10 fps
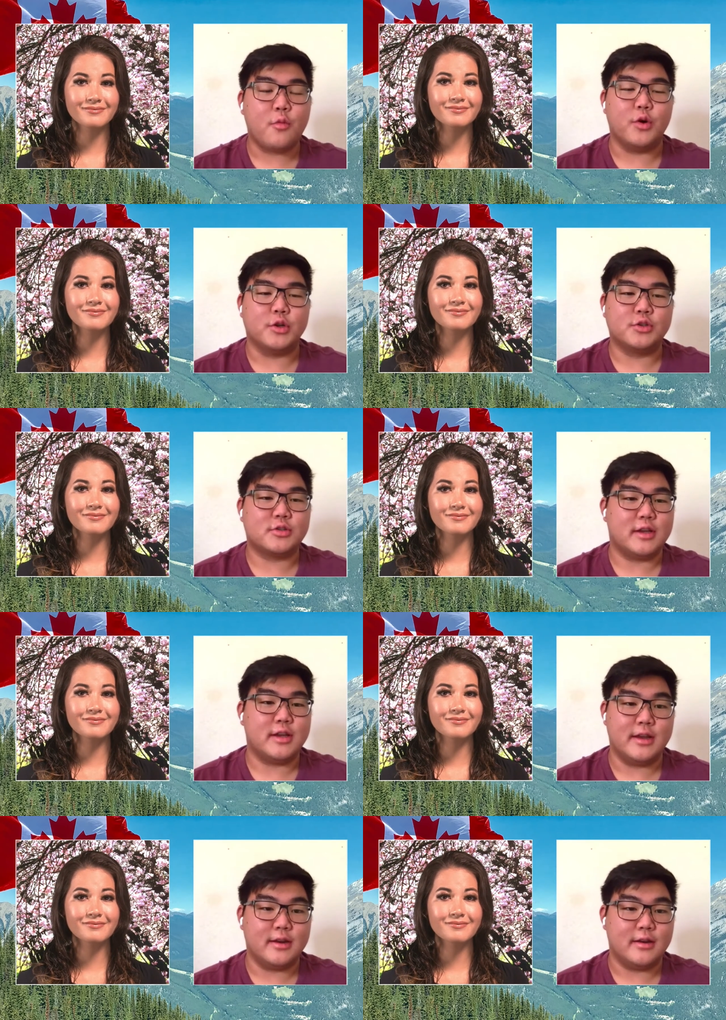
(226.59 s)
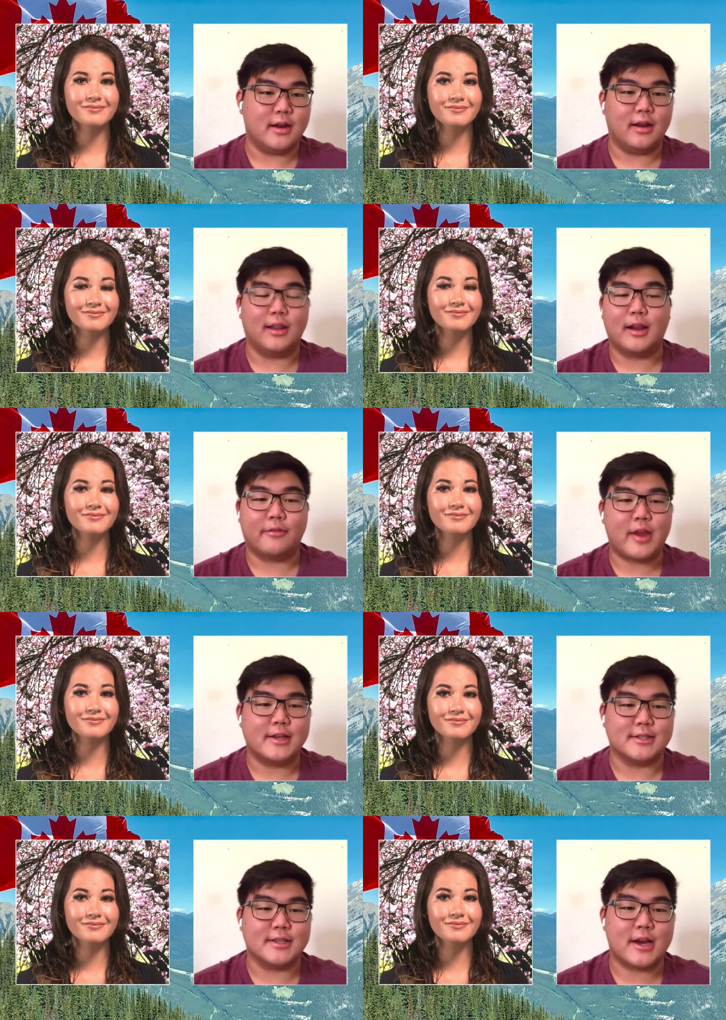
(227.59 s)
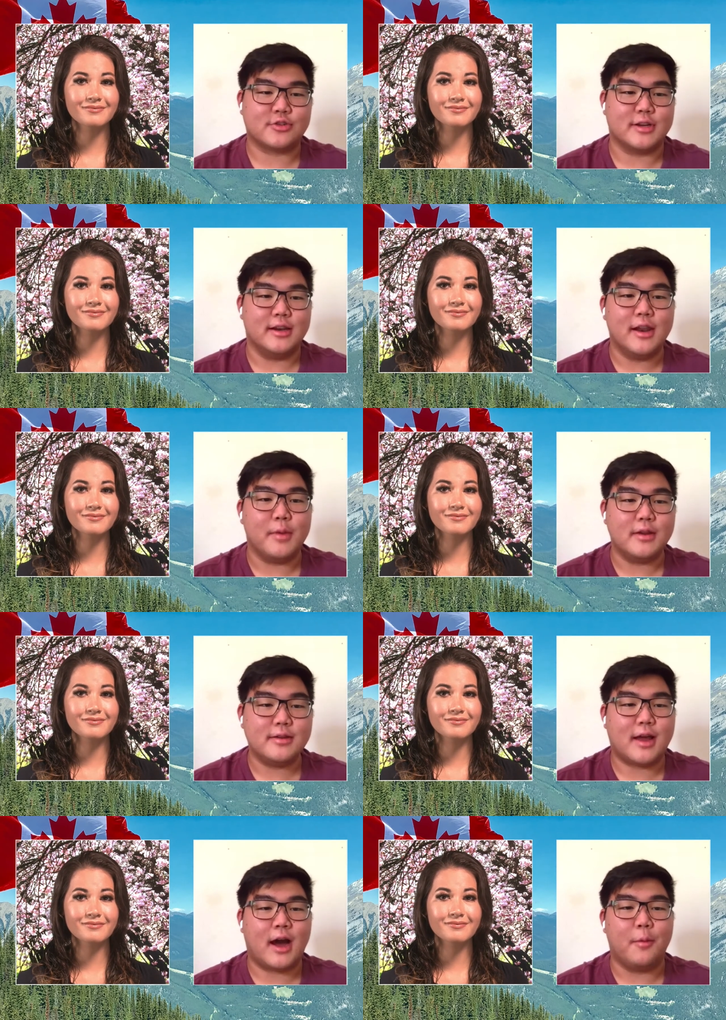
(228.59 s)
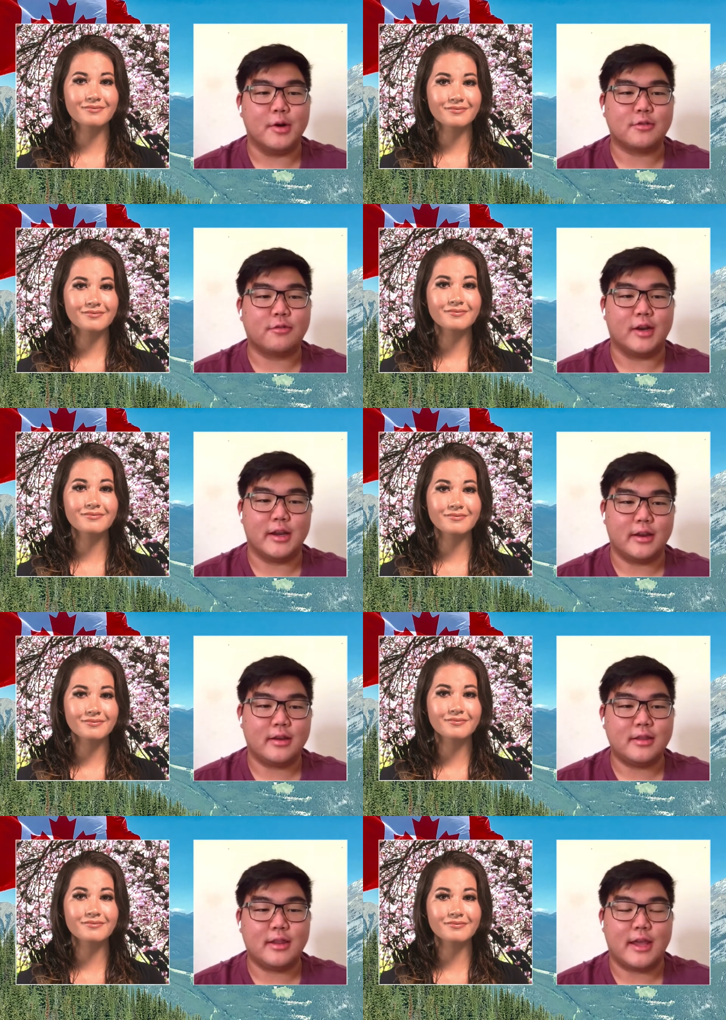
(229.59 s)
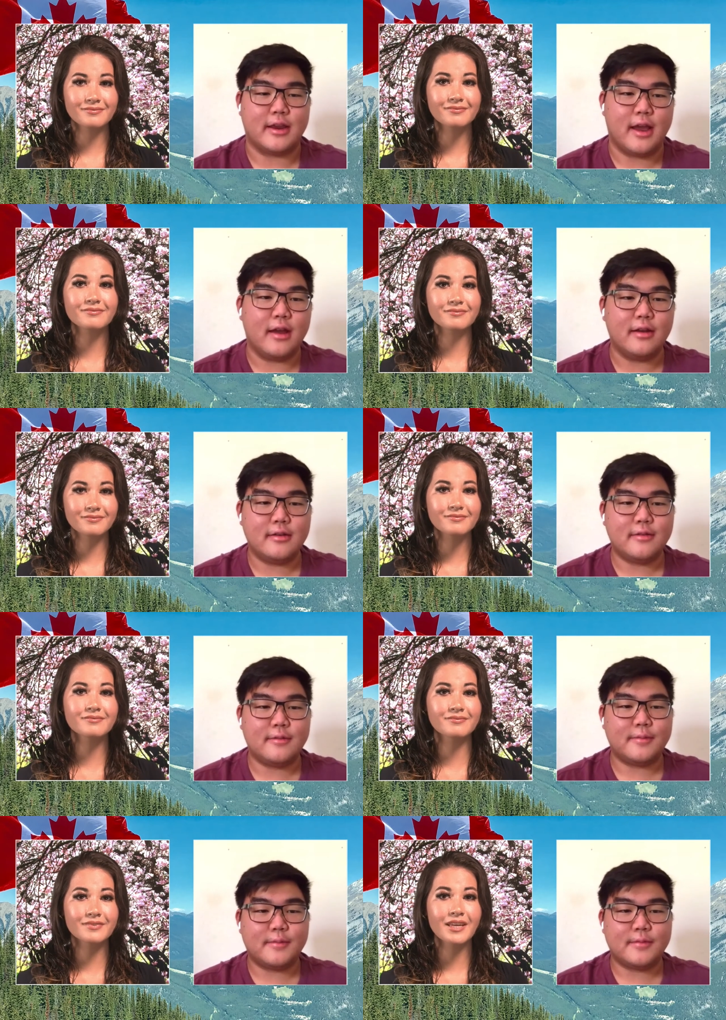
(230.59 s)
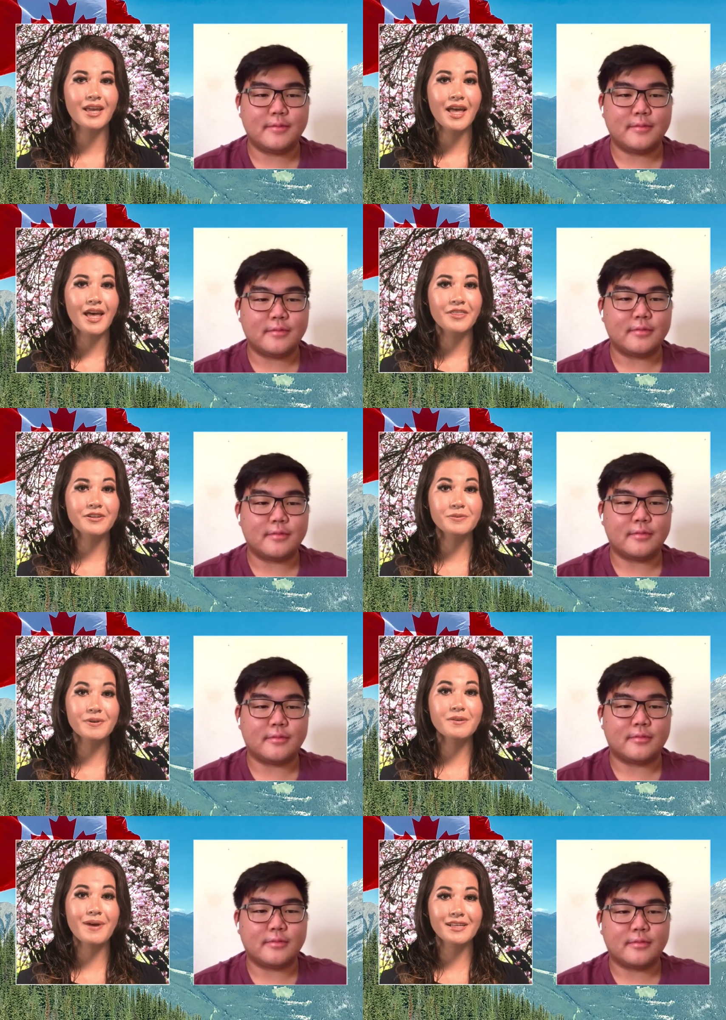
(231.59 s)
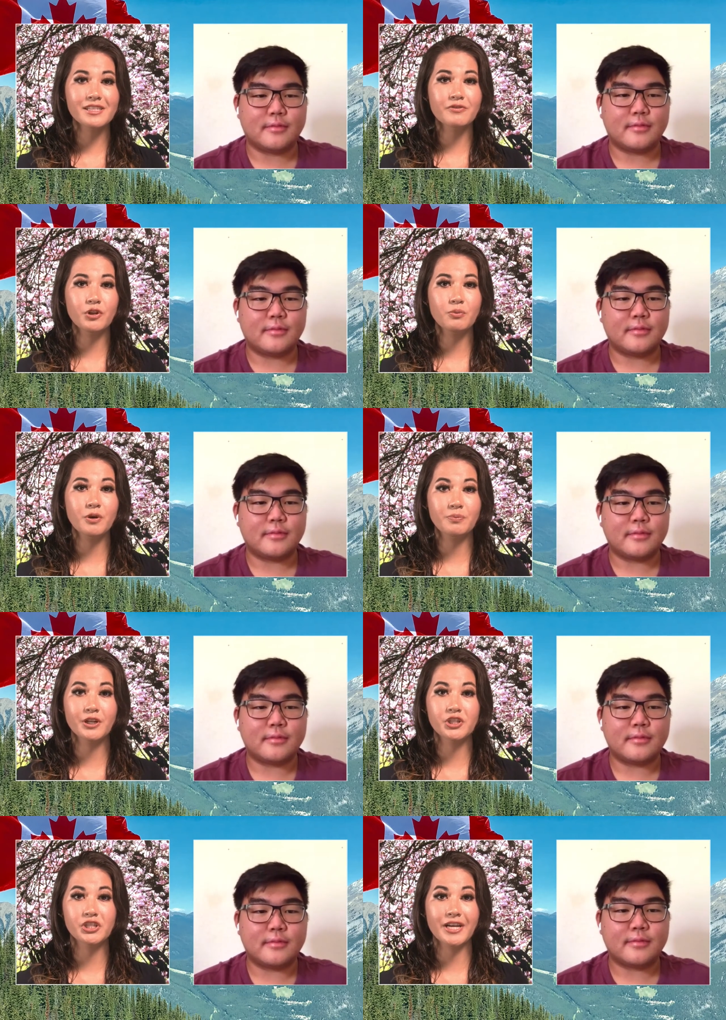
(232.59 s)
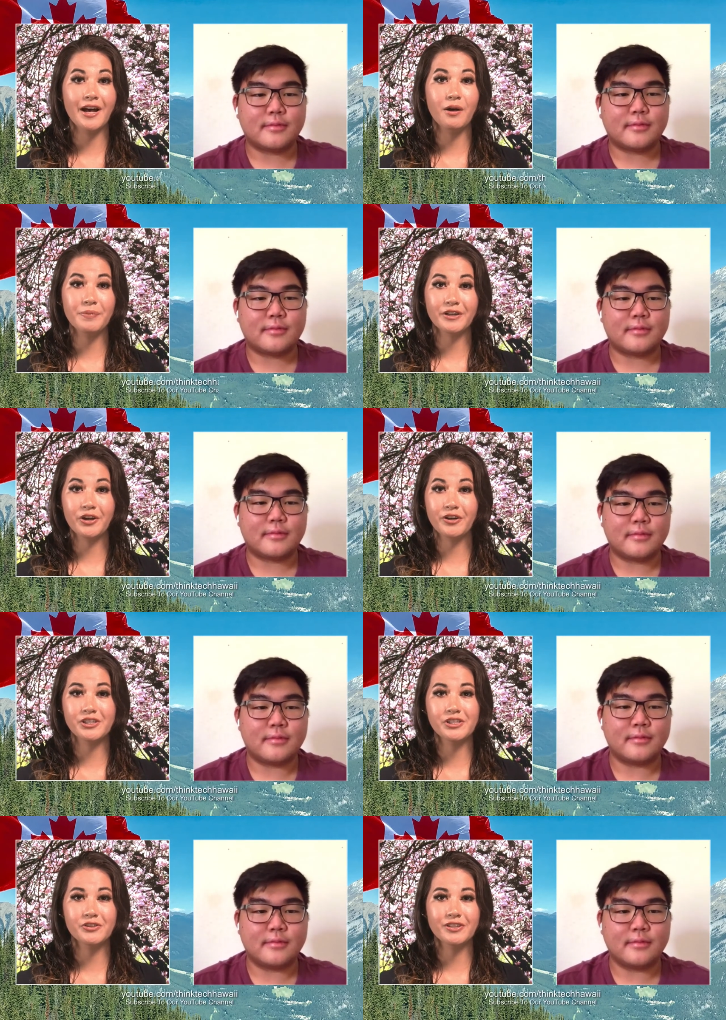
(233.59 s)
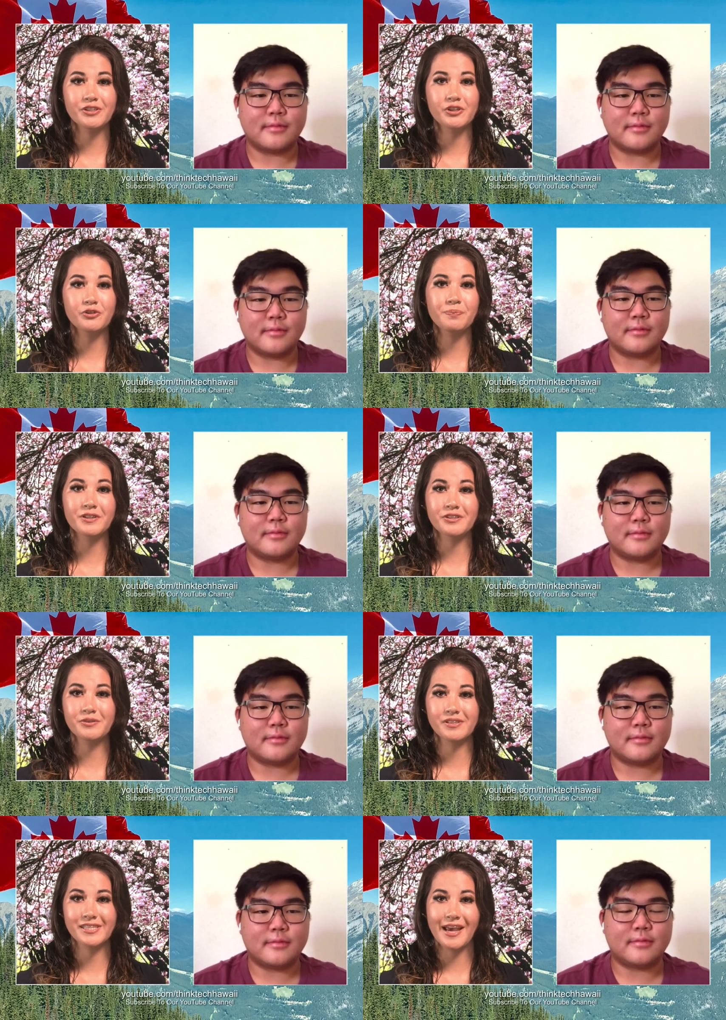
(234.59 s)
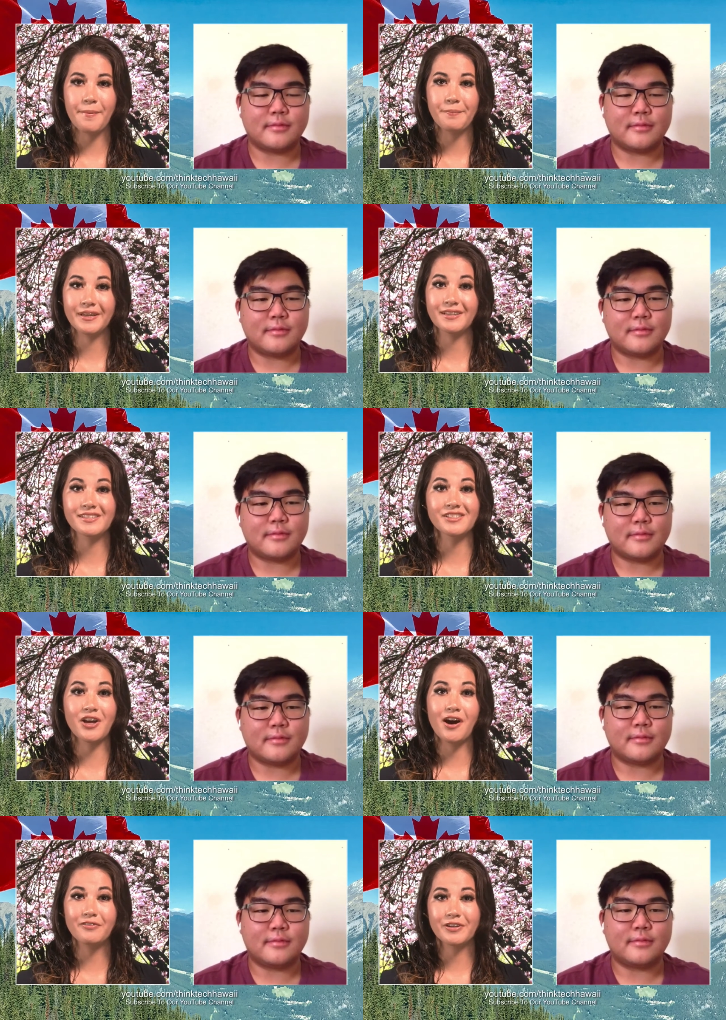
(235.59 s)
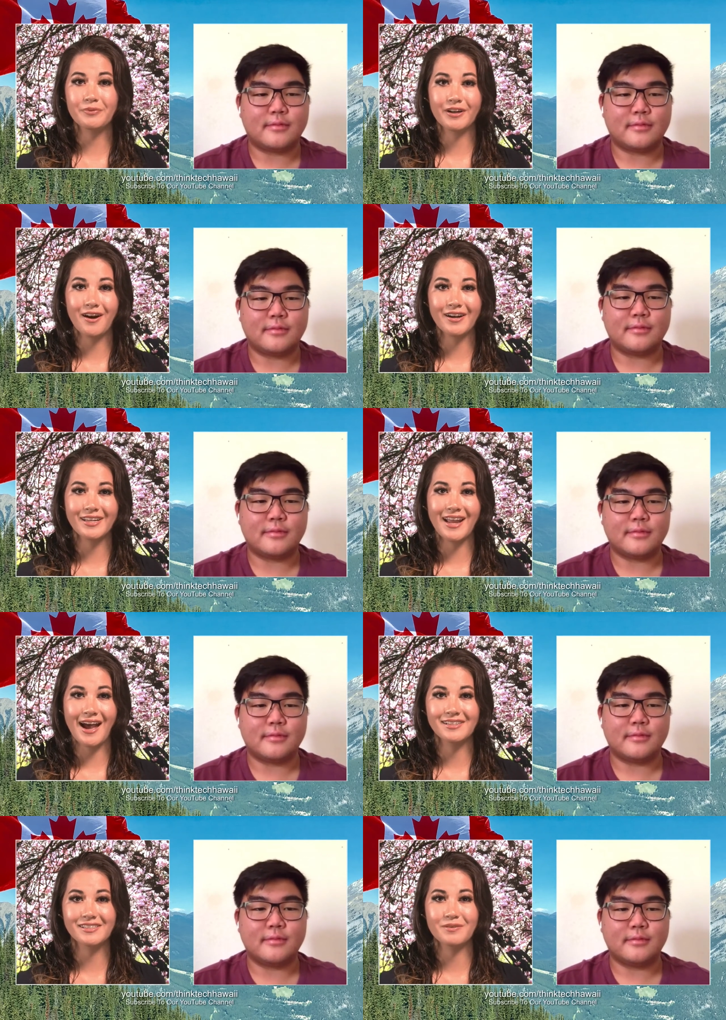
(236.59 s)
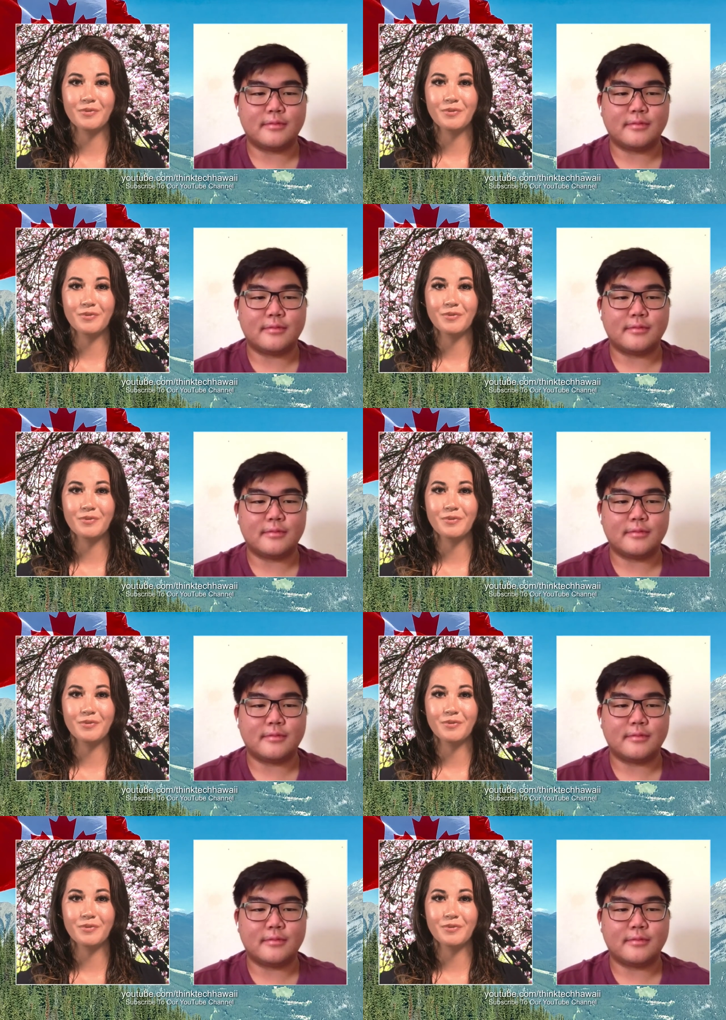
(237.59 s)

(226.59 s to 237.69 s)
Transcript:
Speaker 1: which in a lot of cases actually limit how much funding they can get.
Speaker 2: There's been a massive global push to help encourage students to pursue STEM because it's often regarded as the